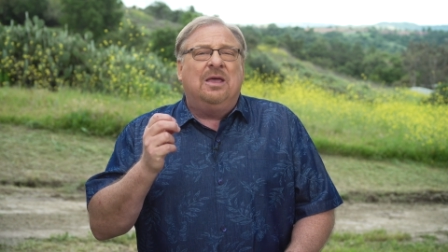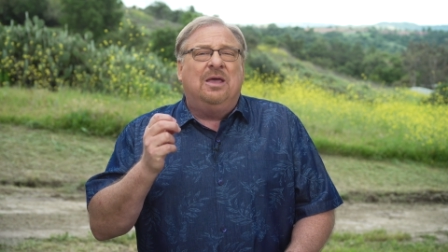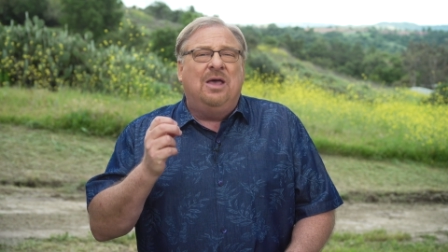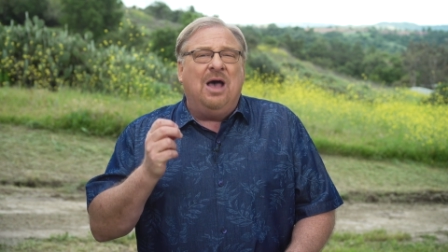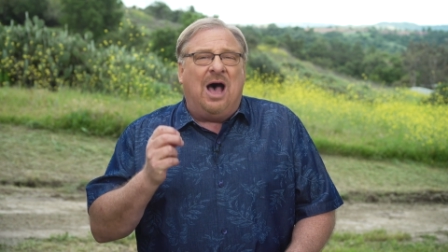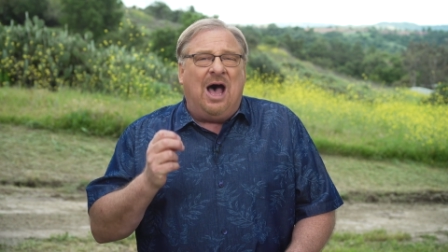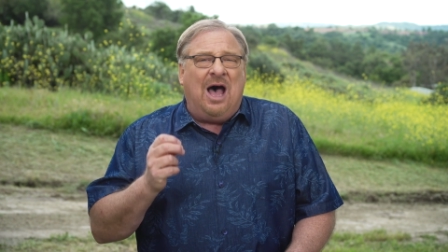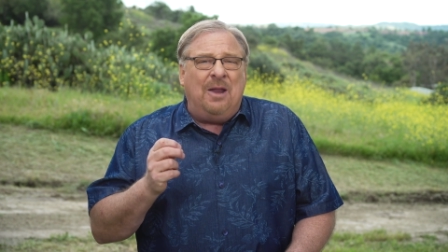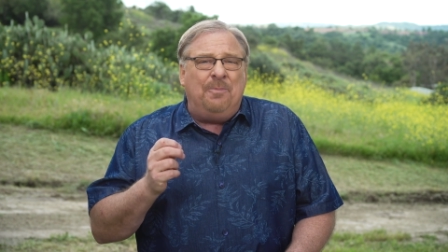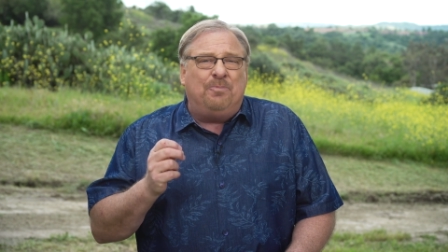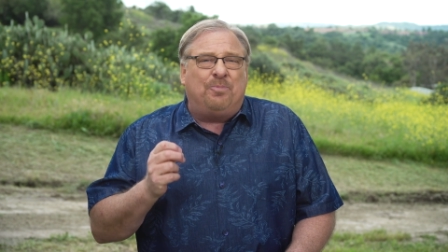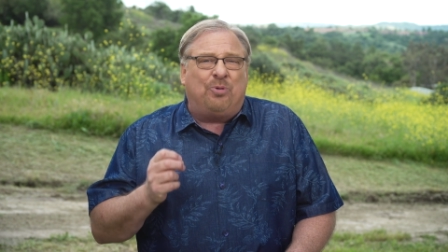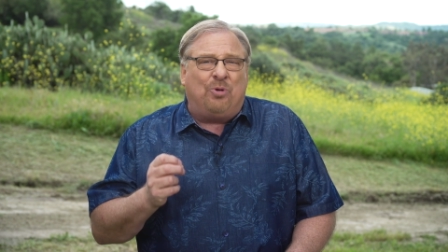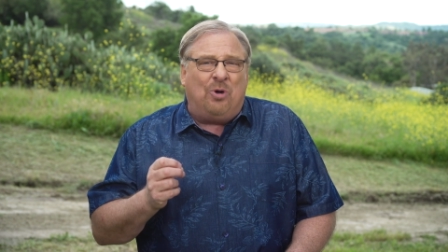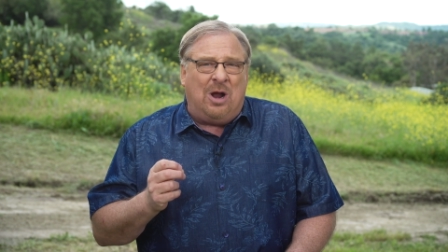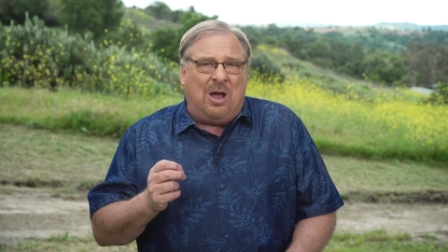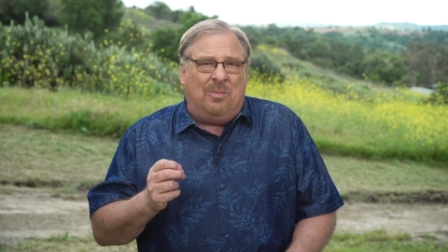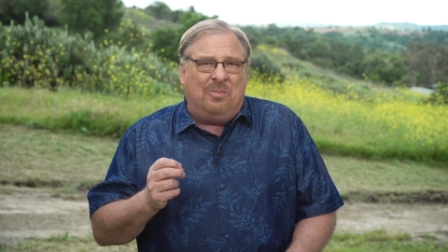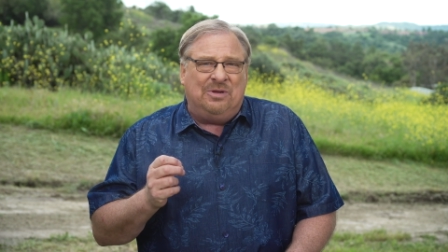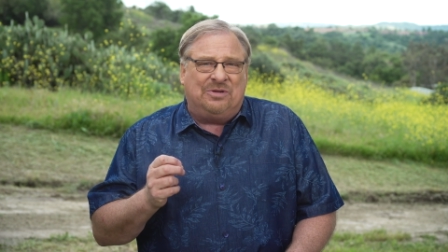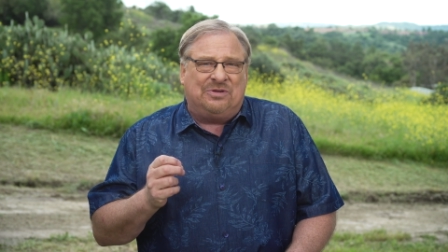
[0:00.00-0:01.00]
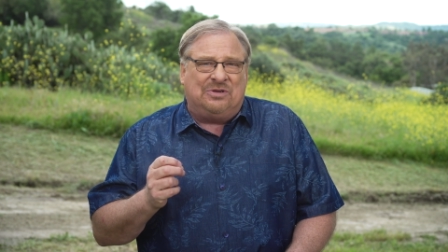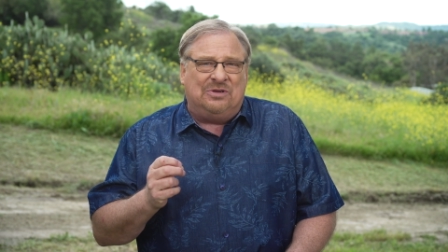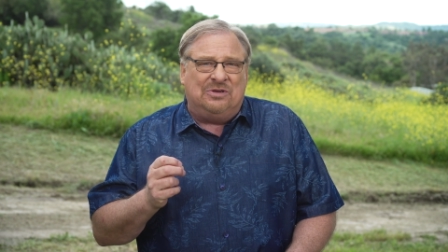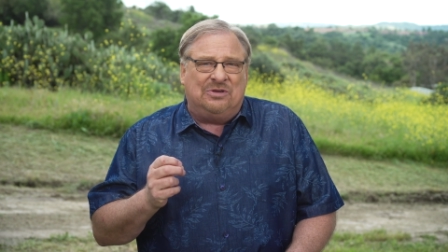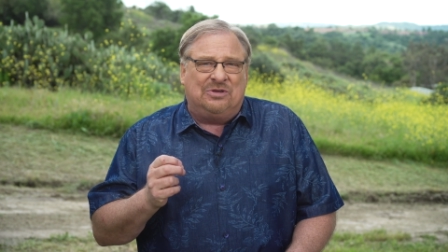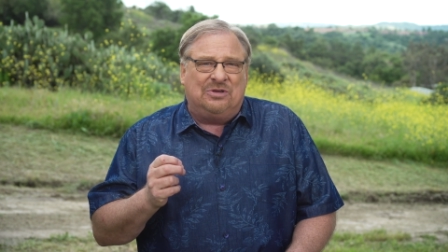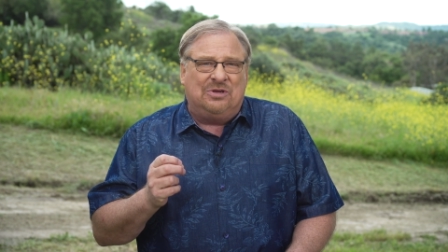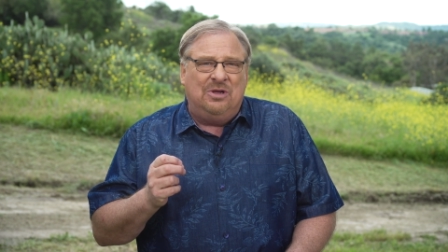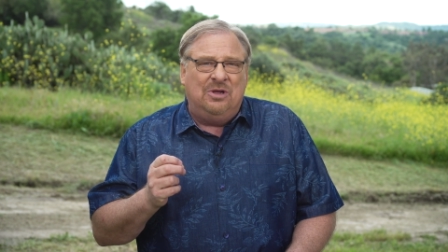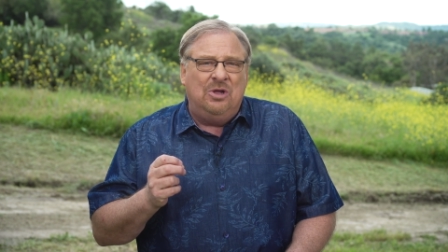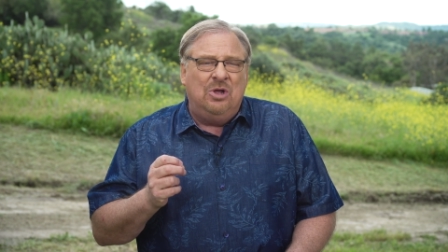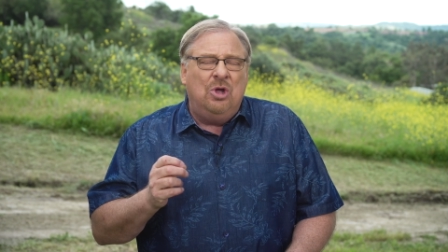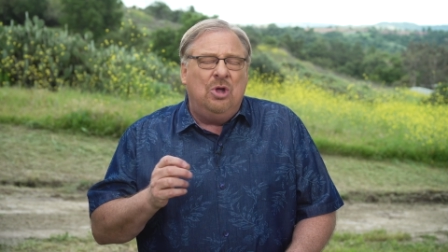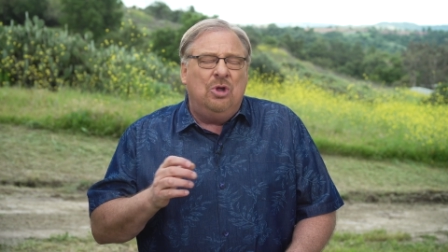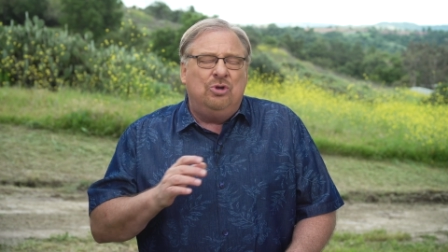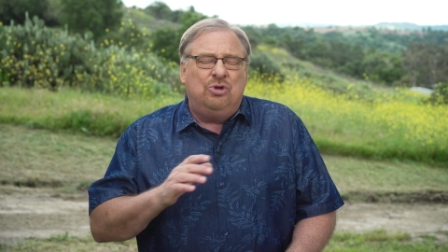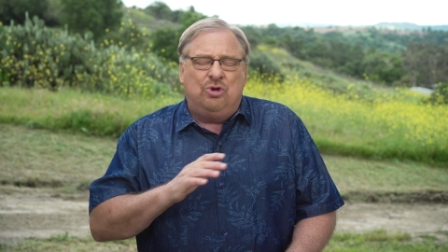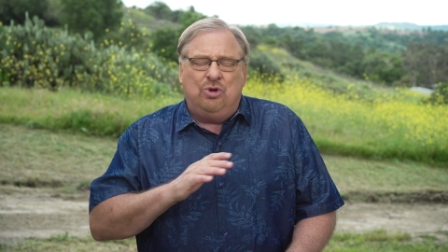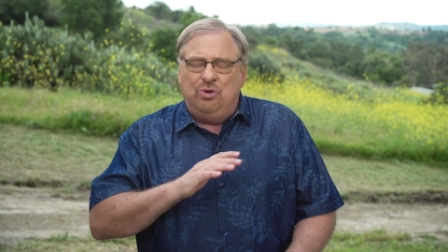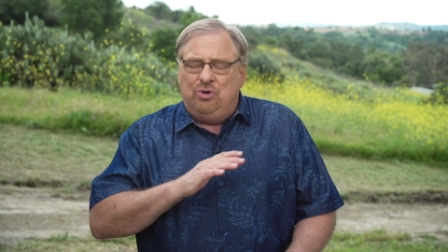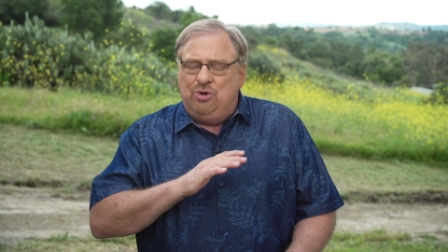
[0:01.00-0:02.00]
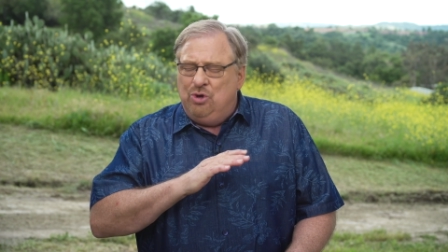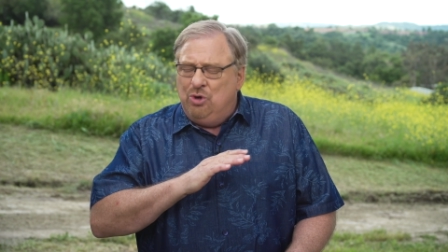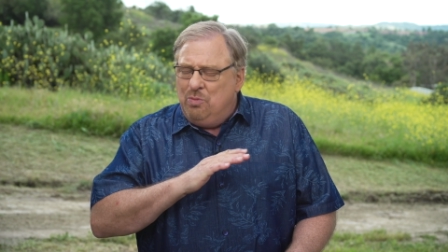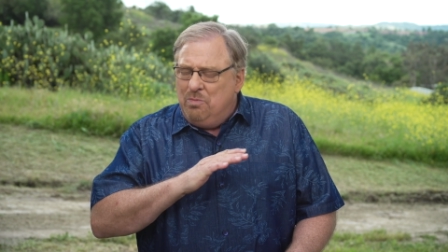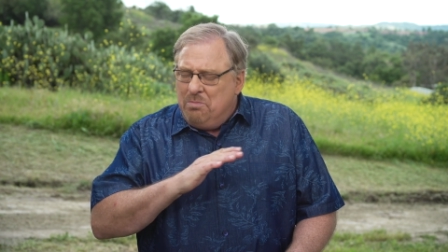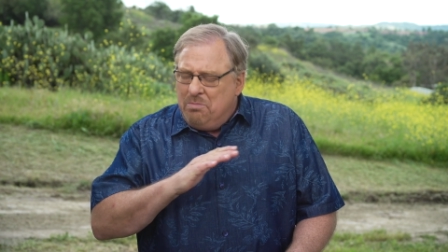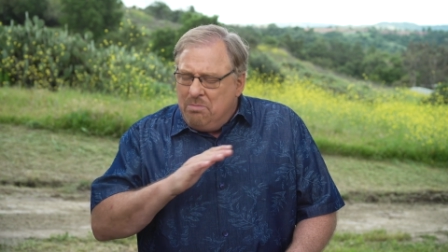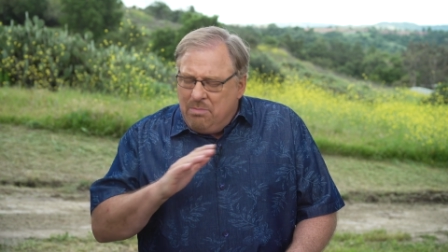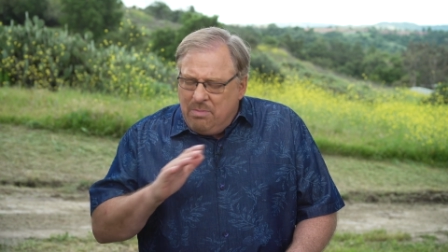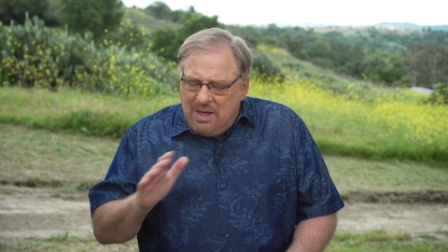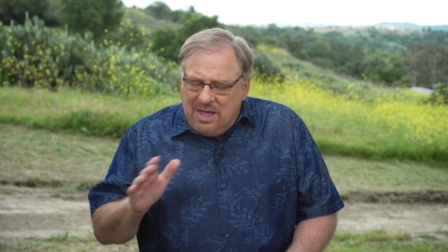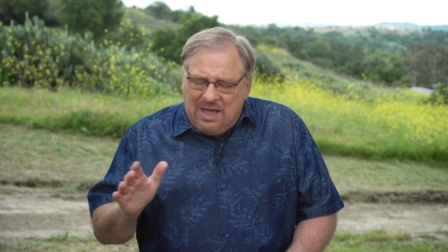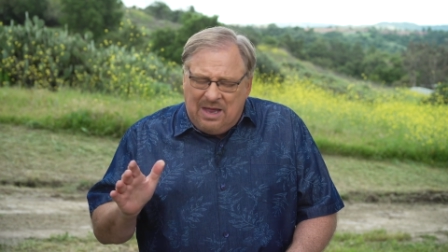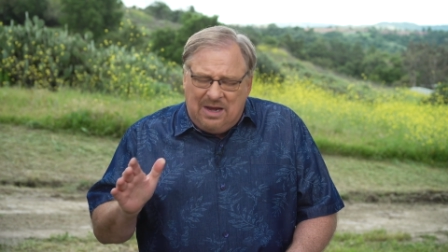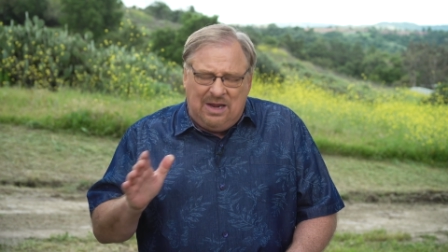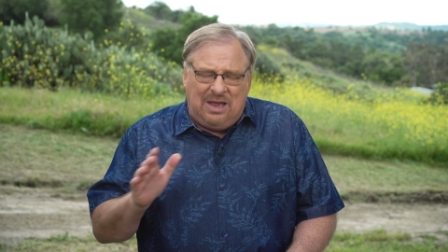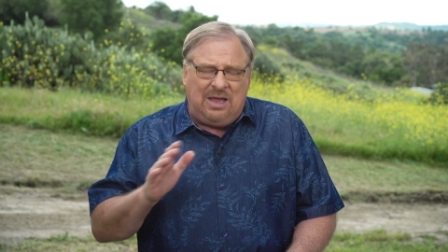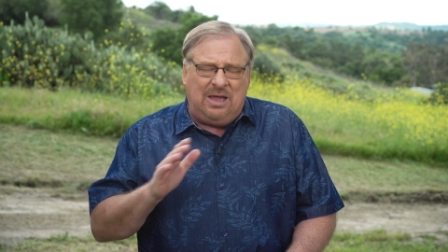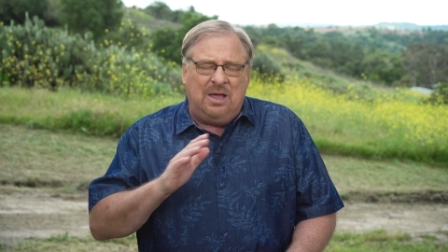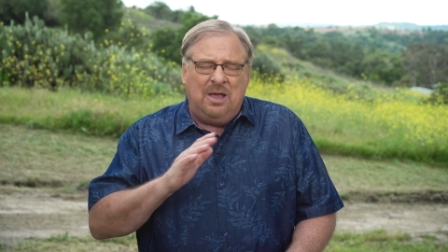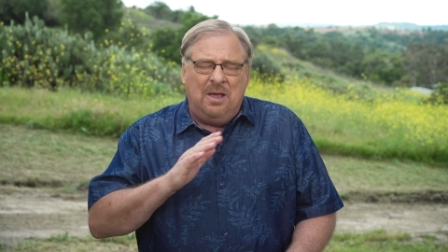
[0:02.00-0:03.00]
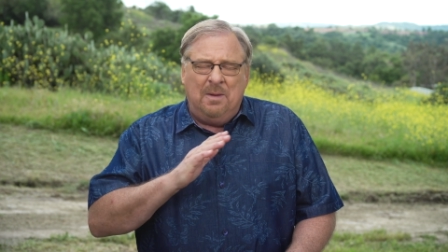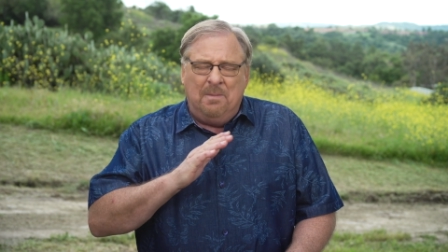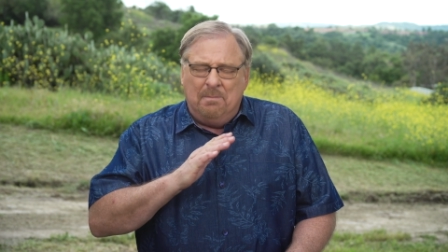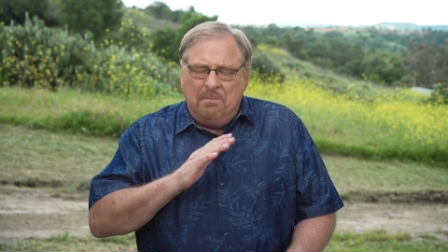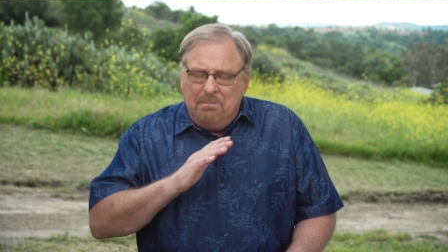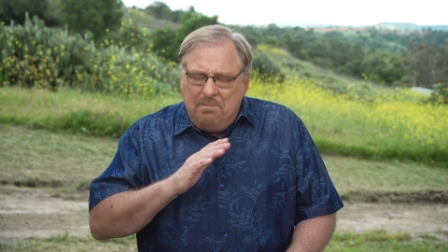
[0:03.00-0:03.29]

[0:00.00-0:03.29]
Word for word: God promises to do many,